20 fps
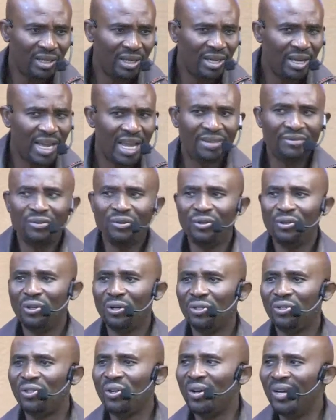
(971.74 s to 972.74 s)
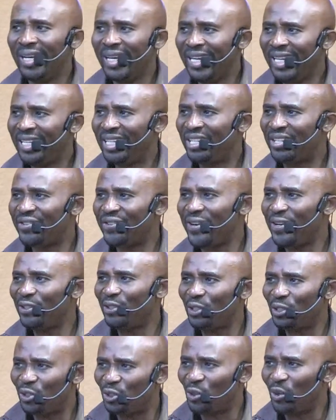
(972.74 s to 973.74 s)
Heaven does not need the
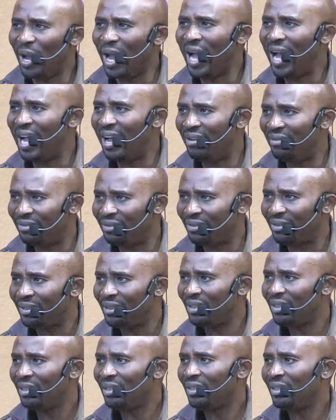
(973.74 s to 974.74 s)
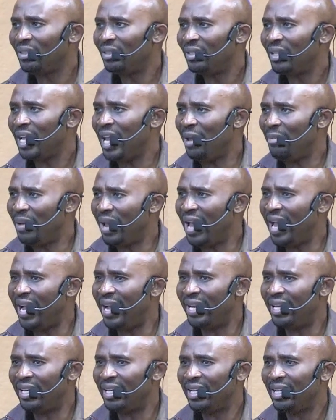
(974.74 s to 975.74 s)
treasures you have.
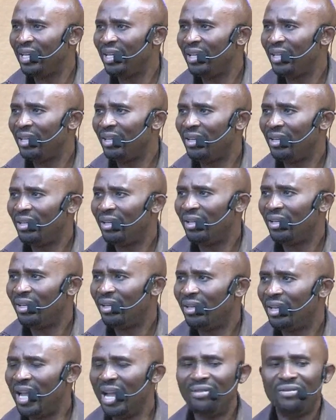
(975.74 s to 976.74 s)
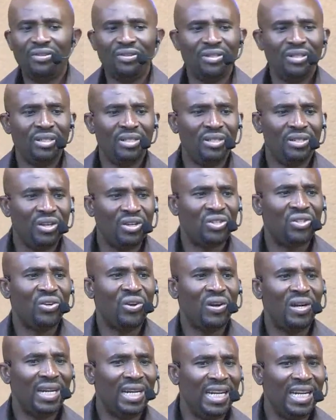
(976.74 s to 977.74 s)
Amen. Heaven does
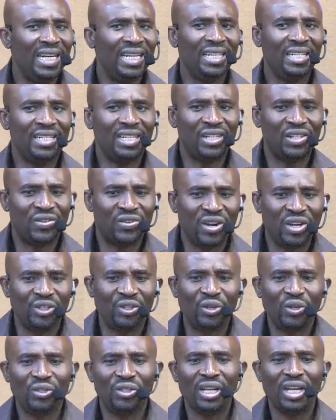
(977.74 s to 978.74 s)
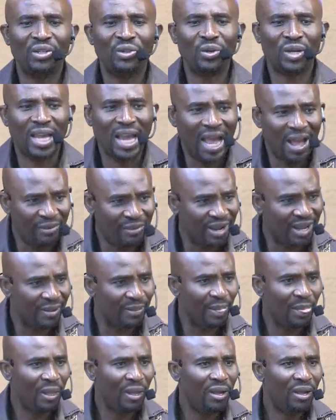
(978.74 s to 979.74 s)
not need the treasures that you carry,
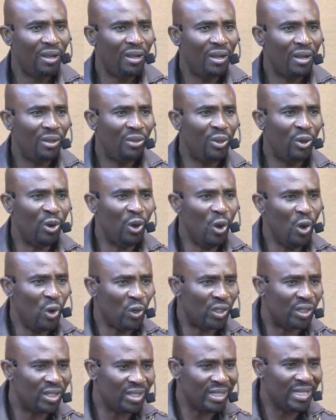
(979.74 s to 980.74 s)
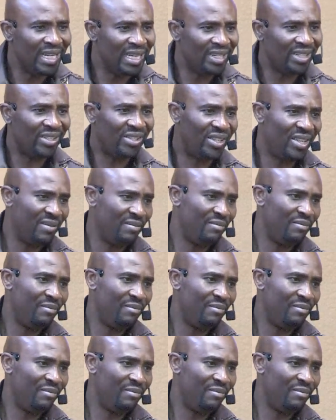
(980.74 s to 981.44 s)
the earth needs them.